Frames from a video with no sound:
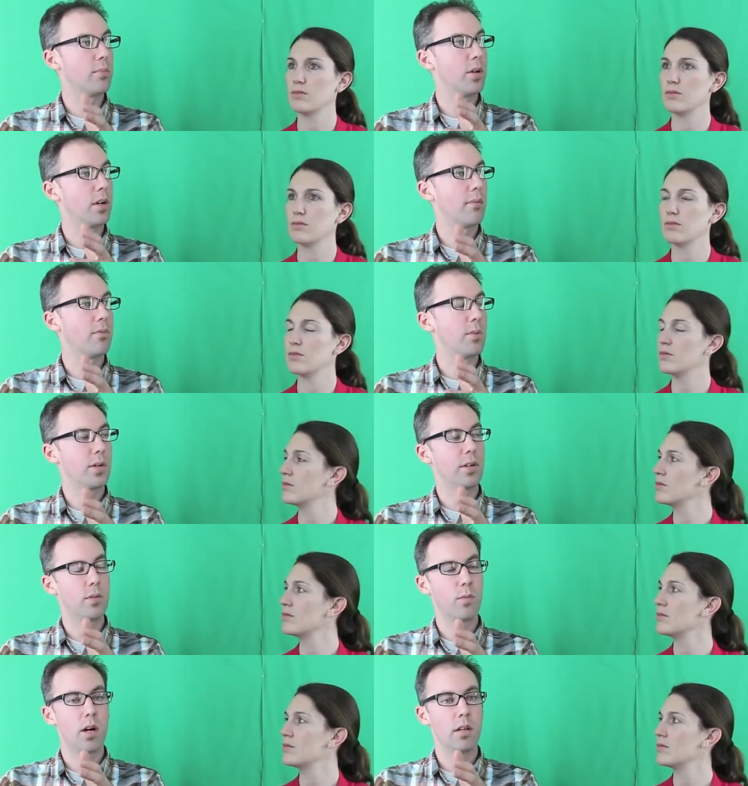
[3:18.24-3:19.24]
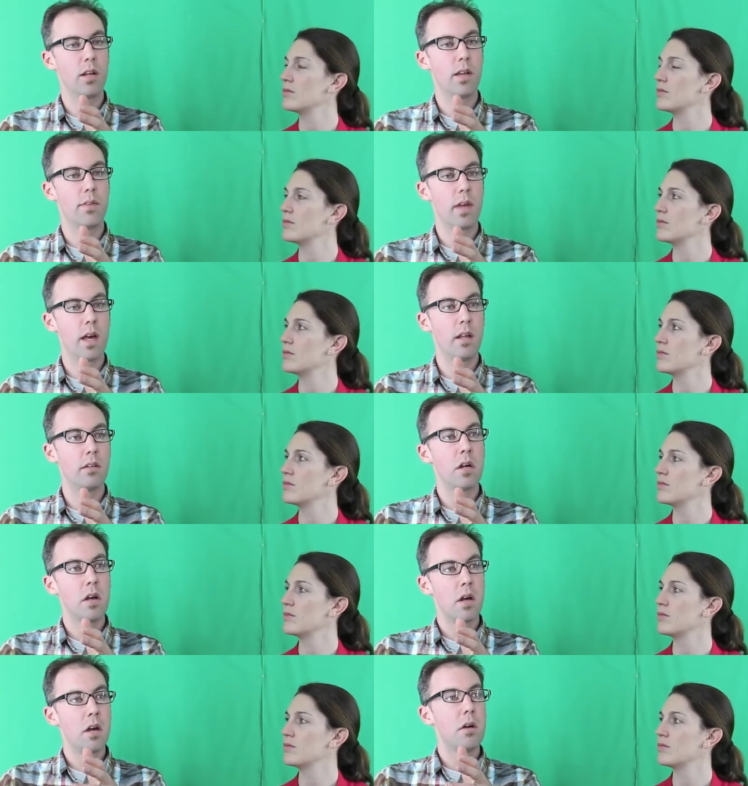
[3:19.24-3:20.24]
Speaker 1: already put up for period one, and then
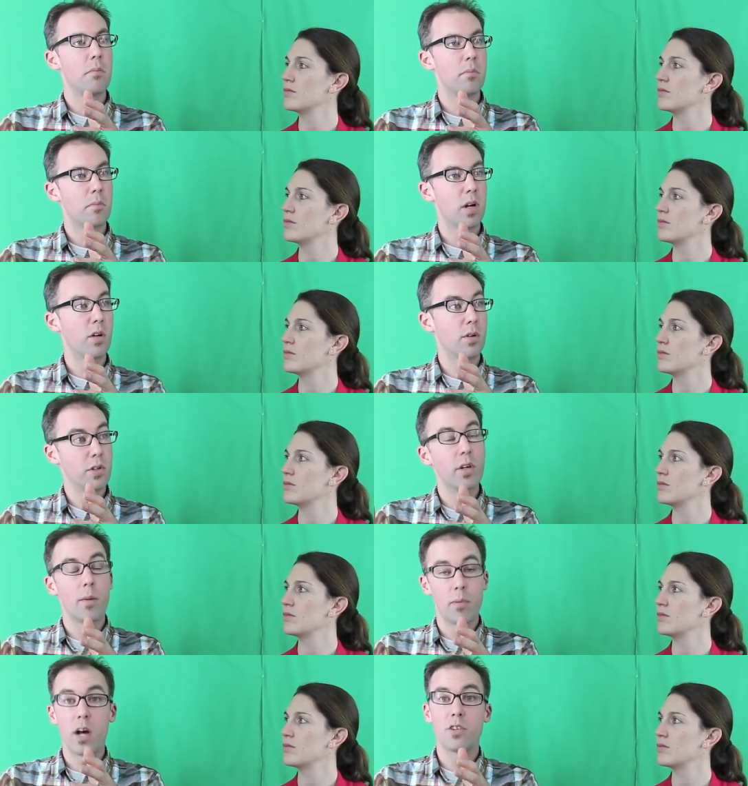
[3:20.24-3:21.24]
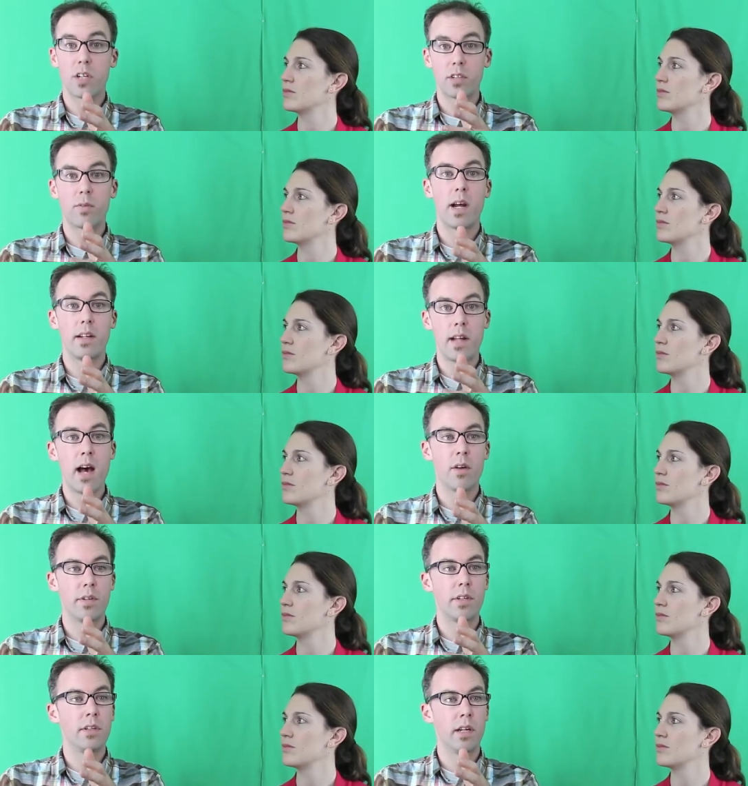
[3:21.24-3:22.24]
probably we're doing a project right
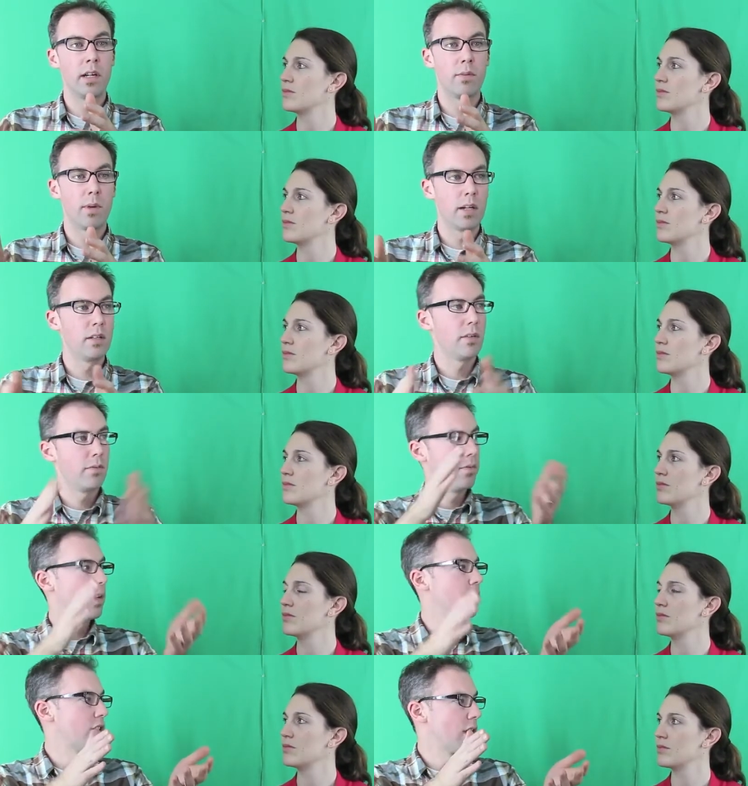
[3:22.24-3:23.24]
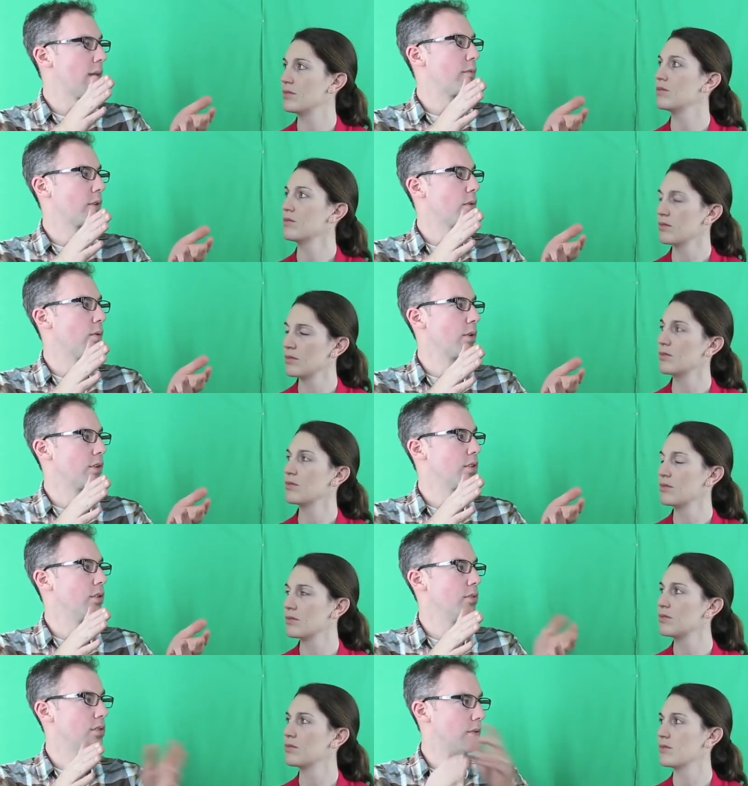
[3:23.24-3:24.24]
now. They're getting ready to finish up for quarter
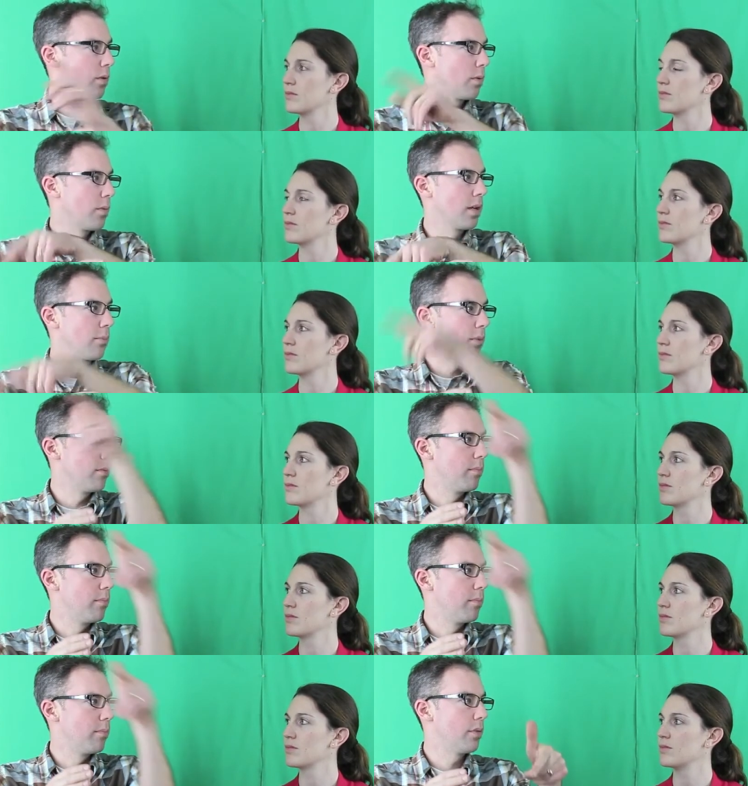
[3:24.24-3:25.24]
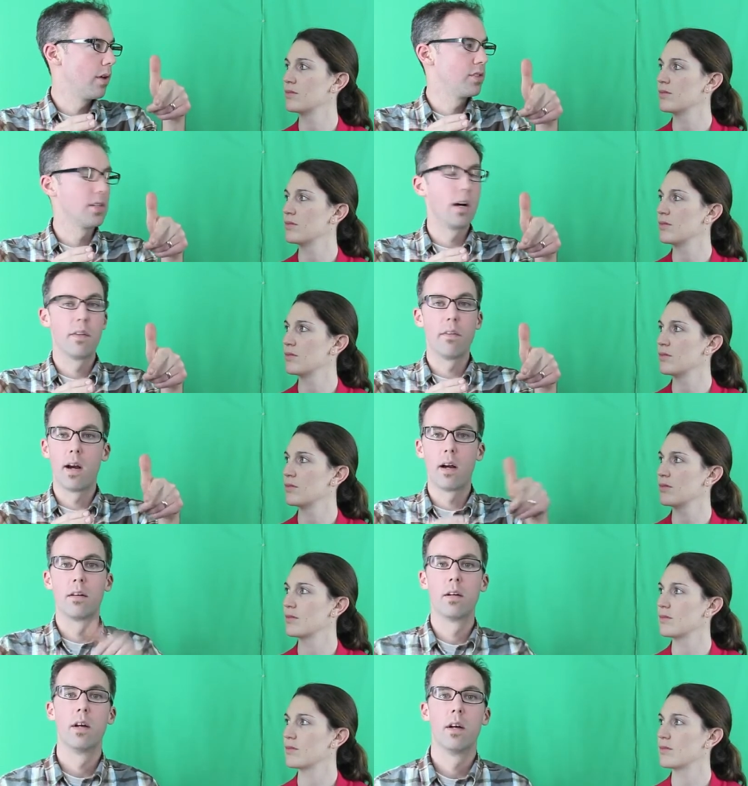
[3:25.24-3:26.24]
two, so we're going to want to put both of those on
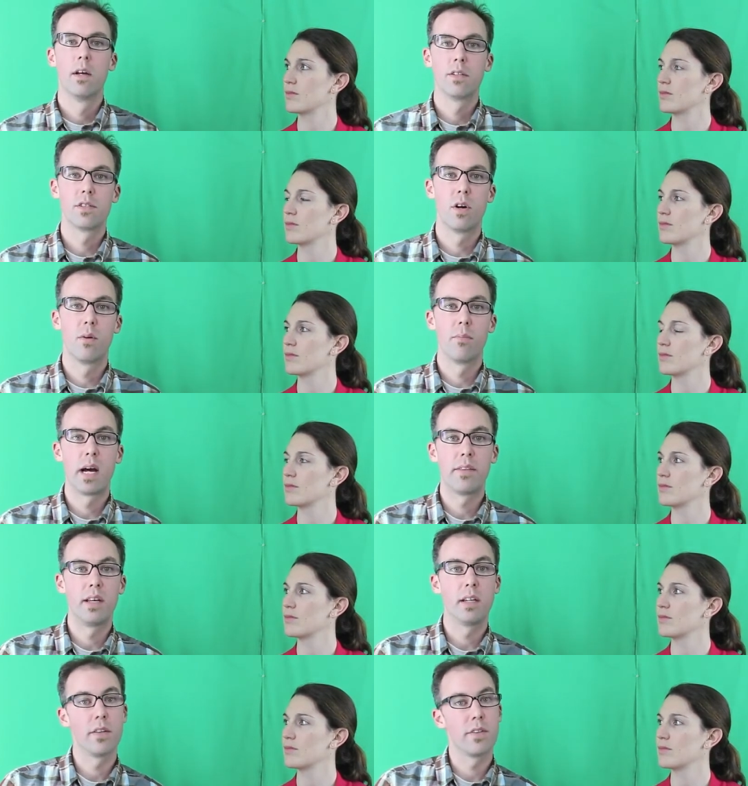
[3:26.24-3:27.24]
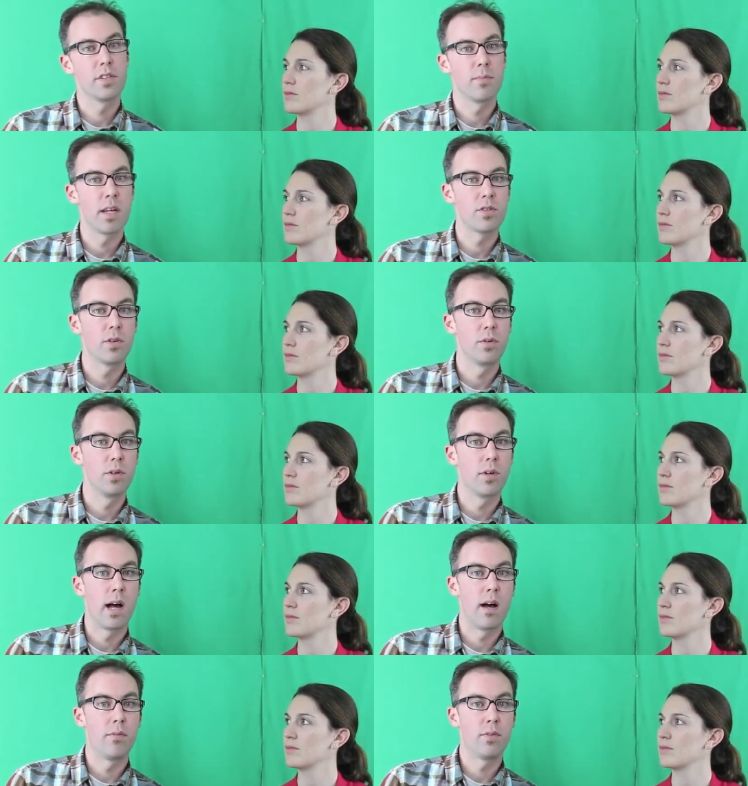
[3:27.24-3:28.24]
there. So by the end of the semester,
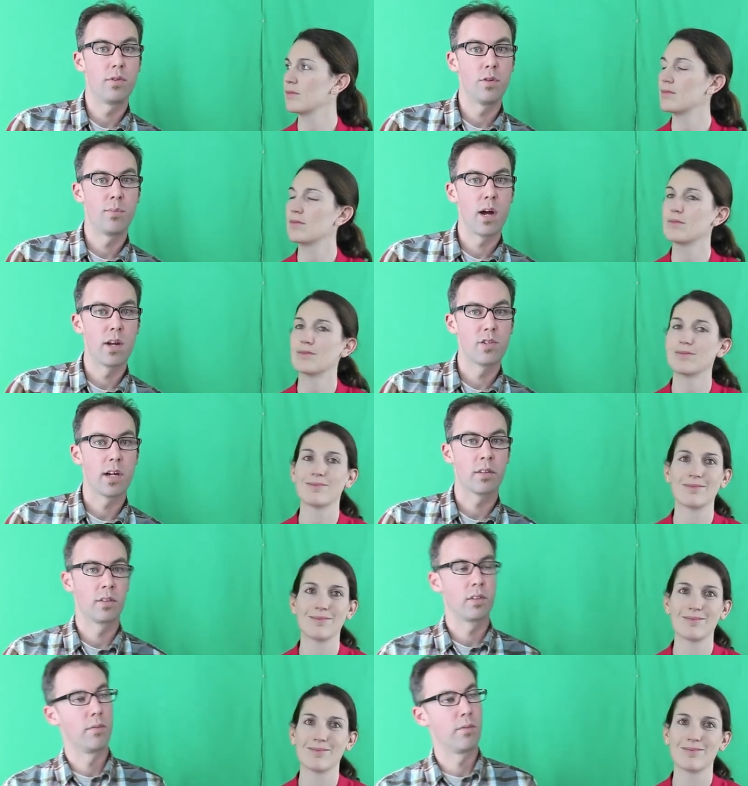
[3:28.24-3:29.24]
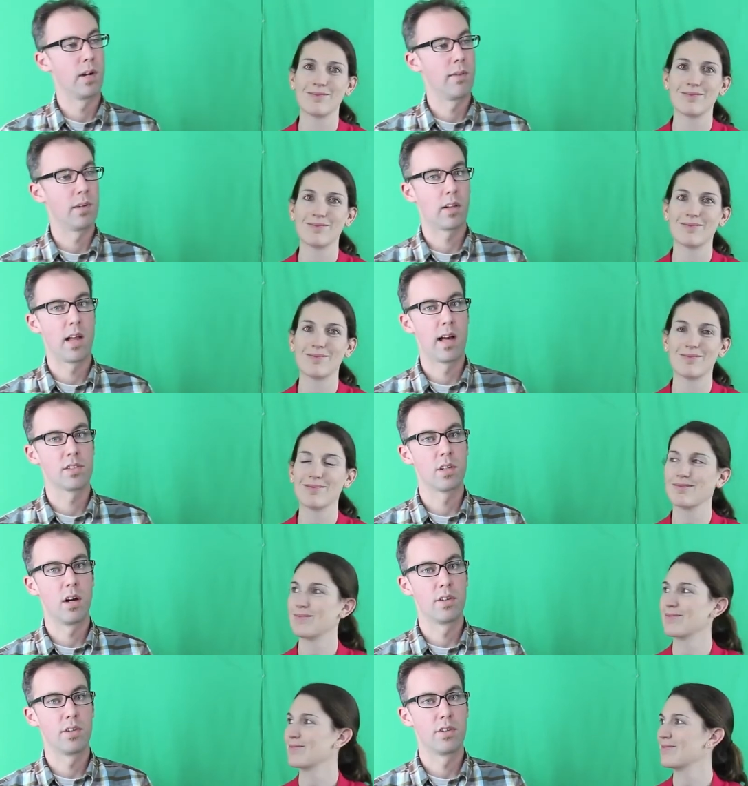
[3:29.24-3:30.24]
you'll have two projects for every class
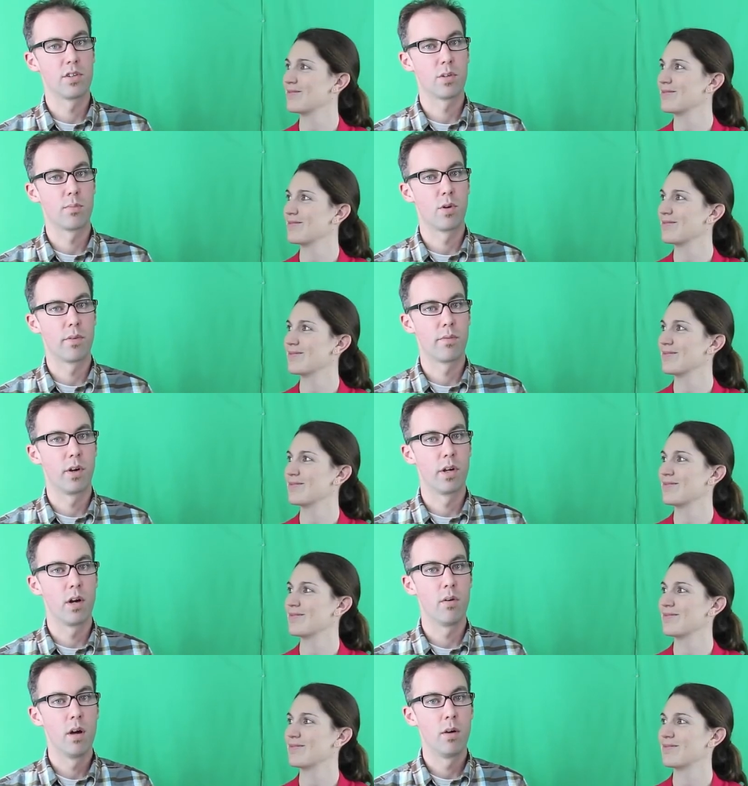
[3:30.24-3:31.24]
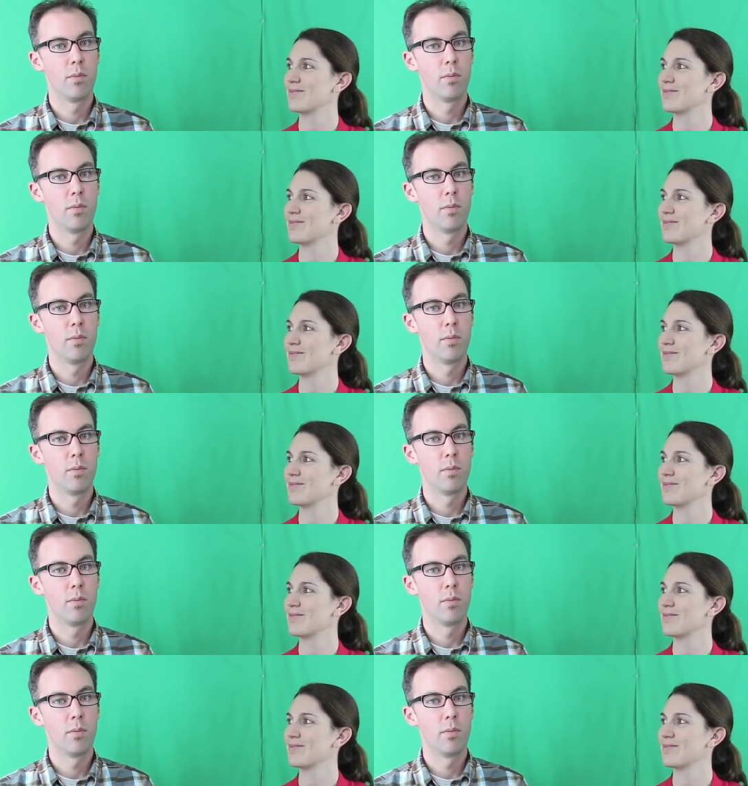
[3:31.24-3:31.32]
on your digital portfolio